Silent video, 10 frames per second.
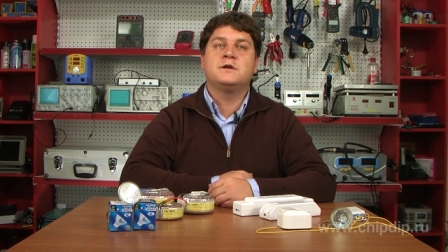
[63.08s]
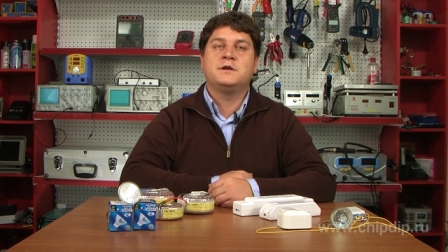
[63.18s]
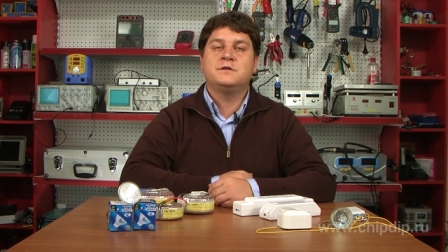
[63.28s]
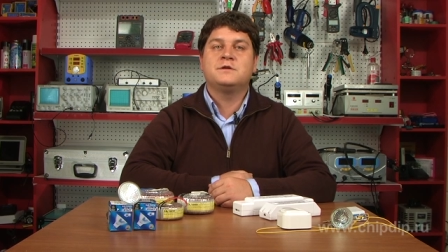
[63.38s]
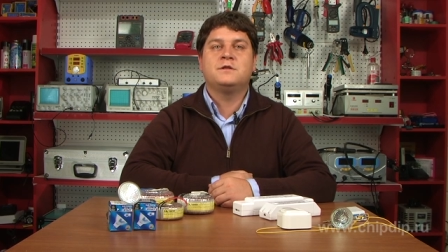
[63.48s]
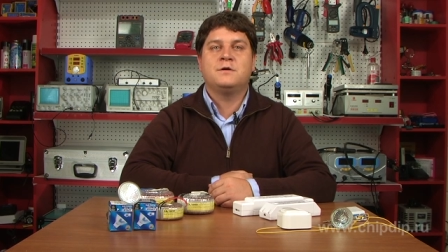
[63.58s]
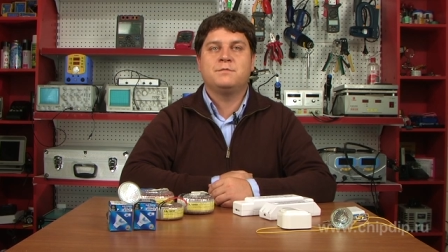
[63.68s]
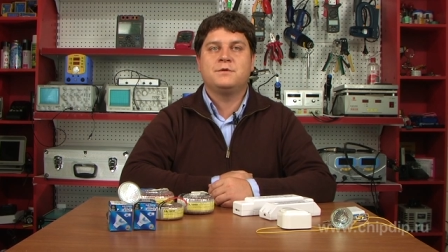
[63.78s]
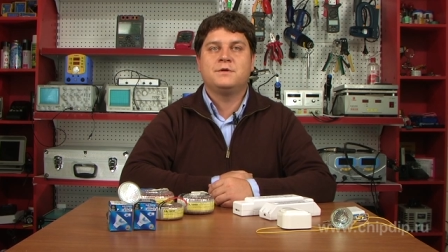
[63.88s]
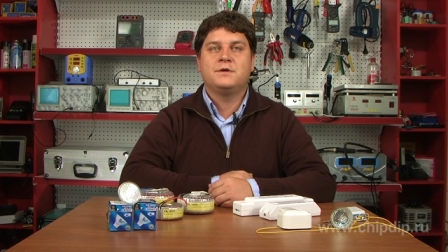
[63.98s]

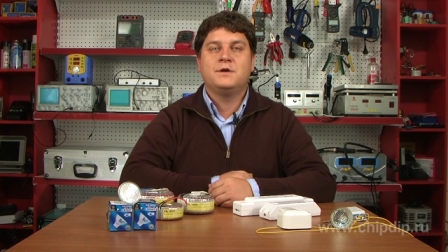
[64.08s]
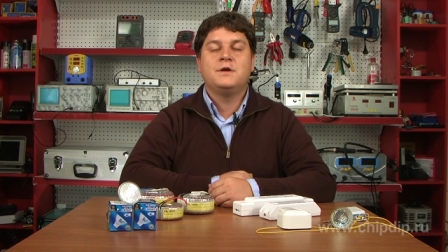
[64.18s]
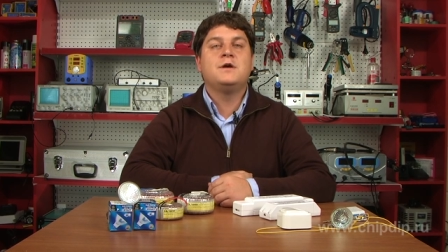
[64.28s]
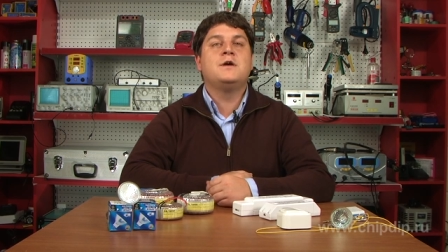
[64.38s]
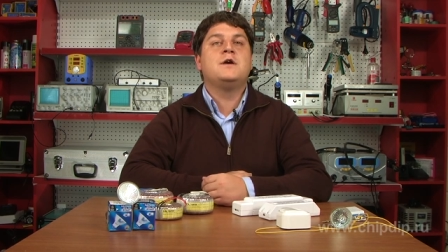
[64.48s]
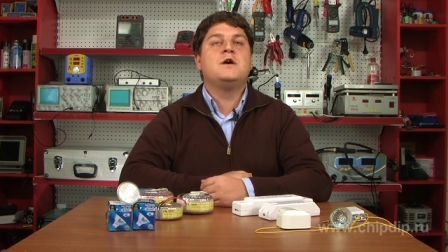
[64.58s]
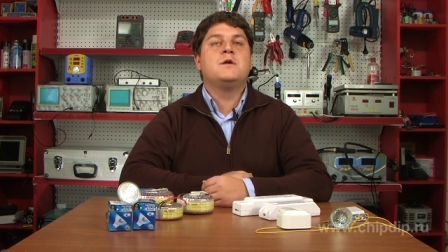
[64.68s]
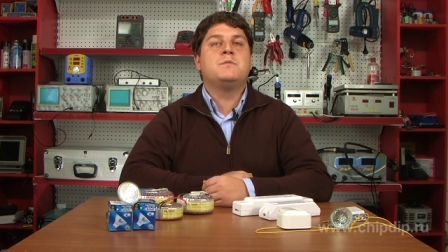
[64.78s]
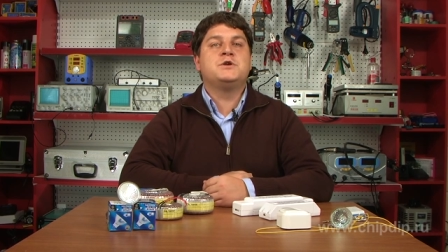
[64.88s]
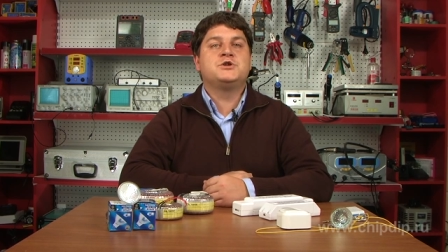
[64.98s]
Step-down transformers
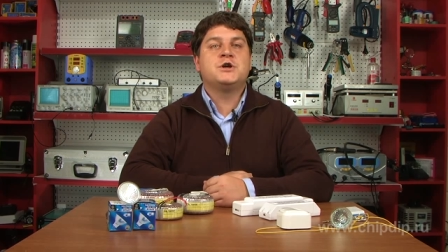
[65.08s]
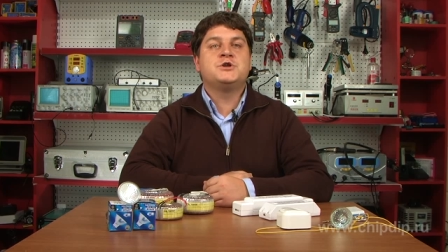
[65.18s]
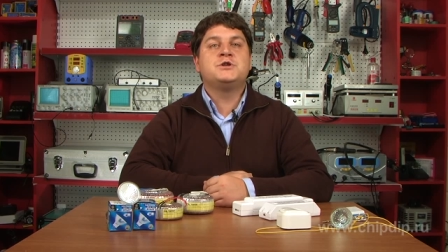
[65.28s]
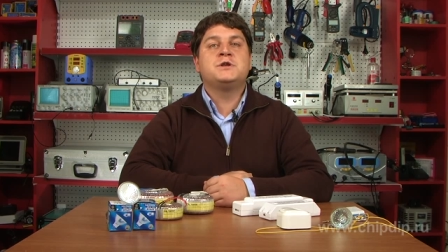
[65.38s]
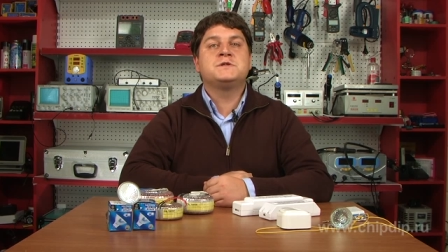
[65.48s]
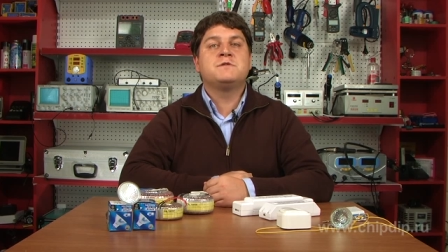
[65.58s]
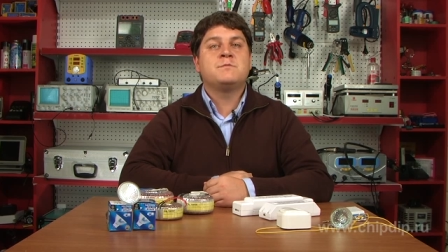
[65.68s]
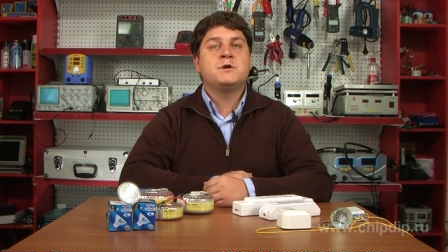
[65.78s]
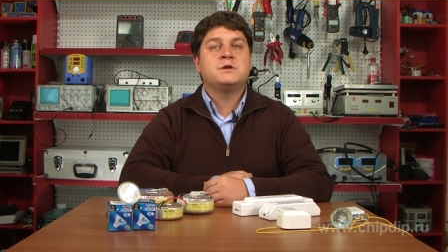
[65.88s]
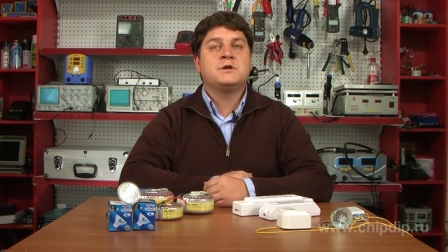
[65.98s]
have two
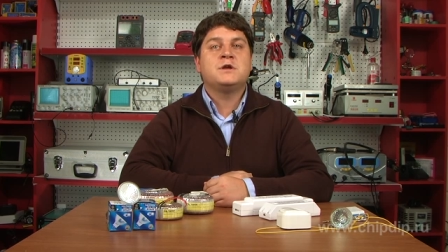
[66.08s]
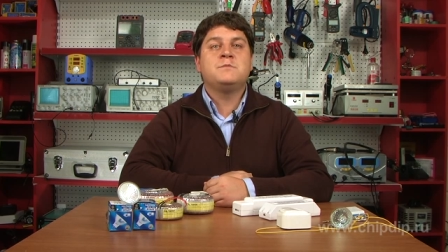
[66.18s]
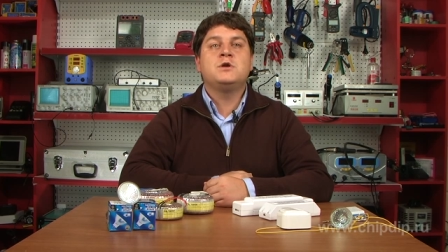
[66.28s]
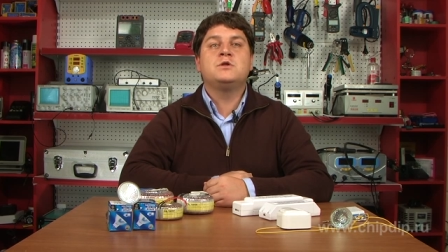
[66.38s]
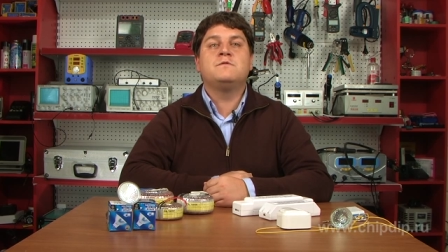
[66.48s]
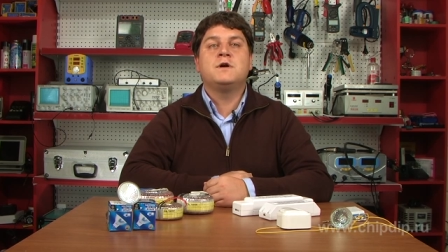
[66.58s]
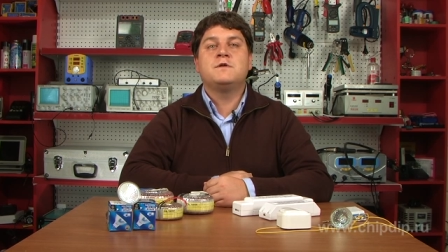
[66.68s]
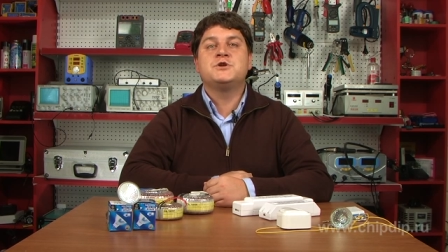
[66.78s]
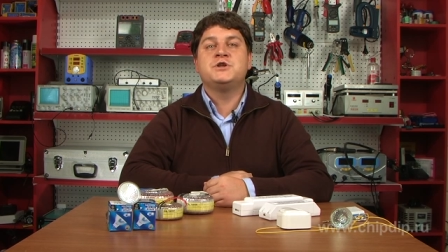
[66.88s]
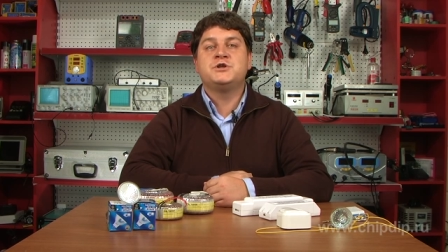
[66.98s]
very important
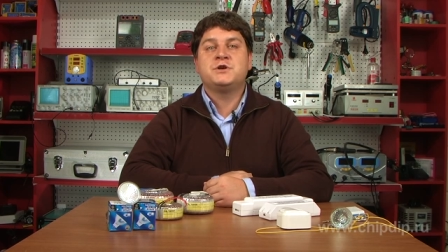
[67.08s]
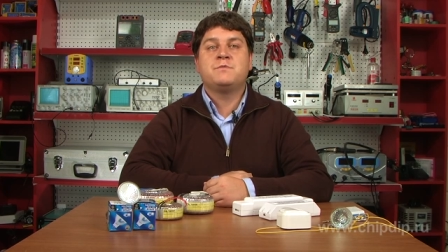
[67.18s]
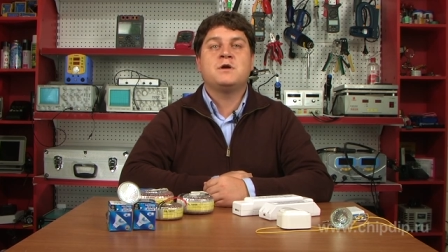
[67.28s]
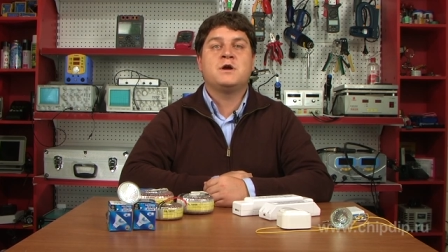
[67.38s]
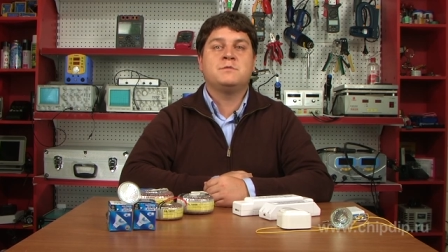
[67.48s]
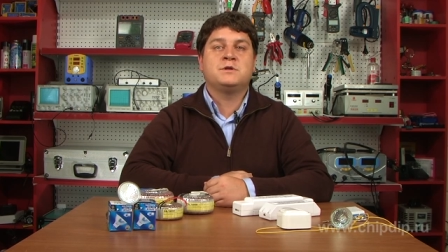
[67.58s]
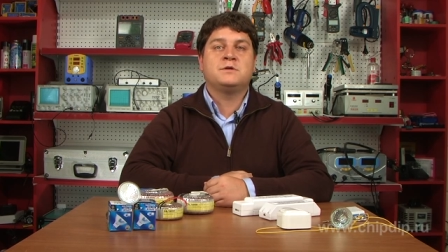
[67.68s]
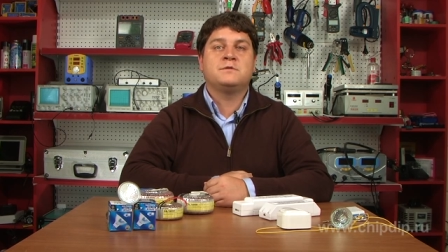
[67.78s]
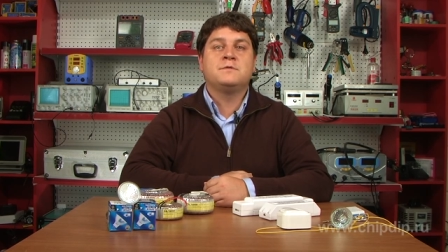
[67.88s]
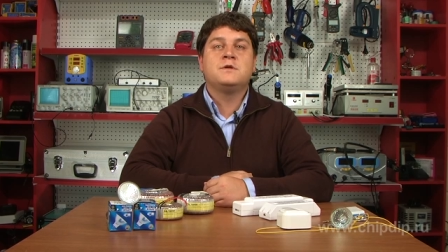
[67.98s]
parameters,
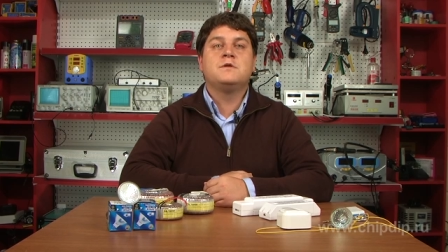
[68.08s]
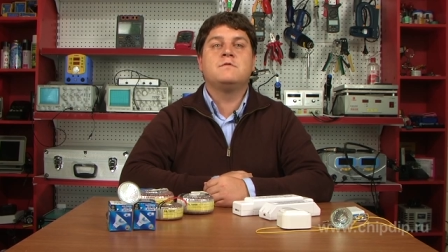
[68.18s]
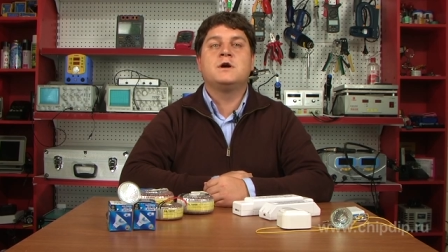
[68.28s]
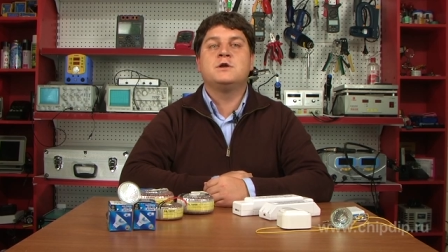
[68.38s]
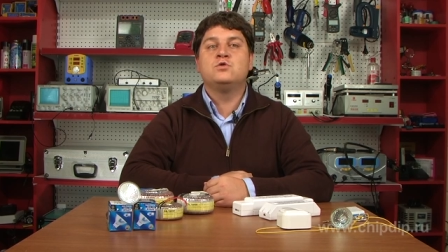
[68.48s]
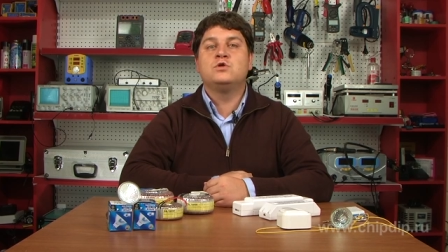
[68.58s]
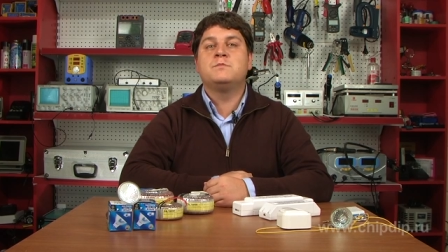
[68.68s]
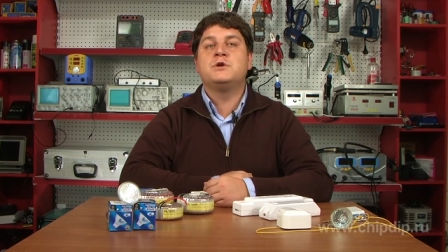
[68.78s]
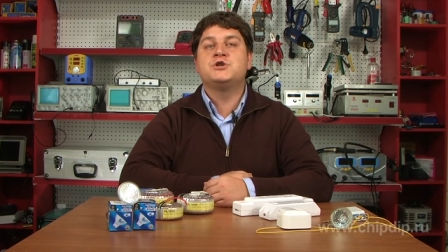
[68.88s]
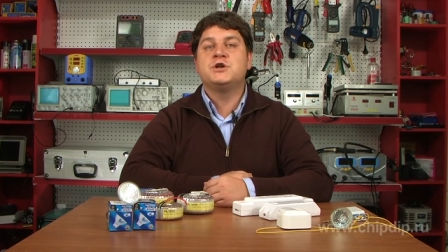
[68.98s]
output voltage and
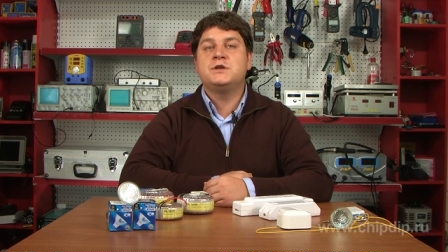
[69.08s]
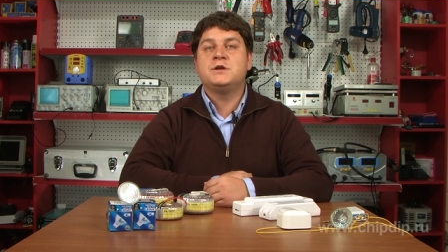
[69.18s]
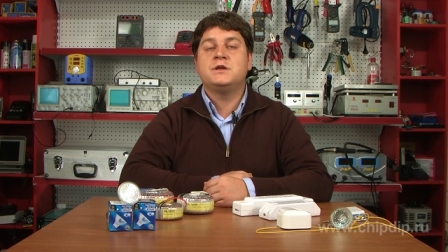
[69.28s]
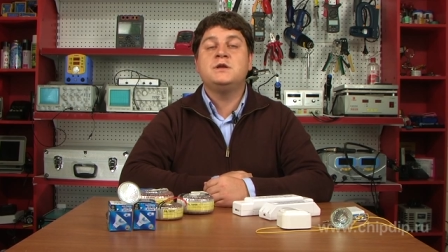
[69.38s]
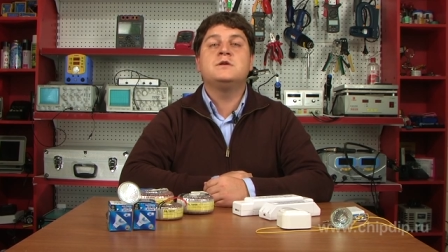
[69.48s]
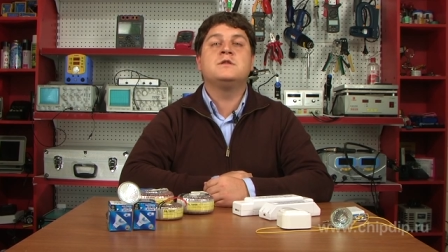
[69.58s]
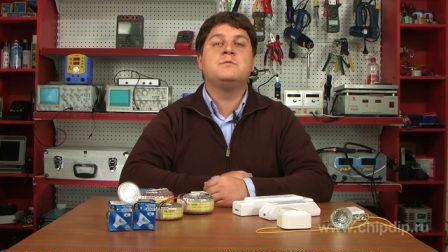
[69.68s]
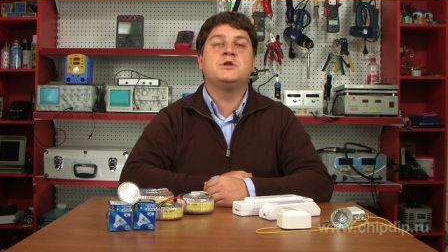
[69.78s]
nominal capacity.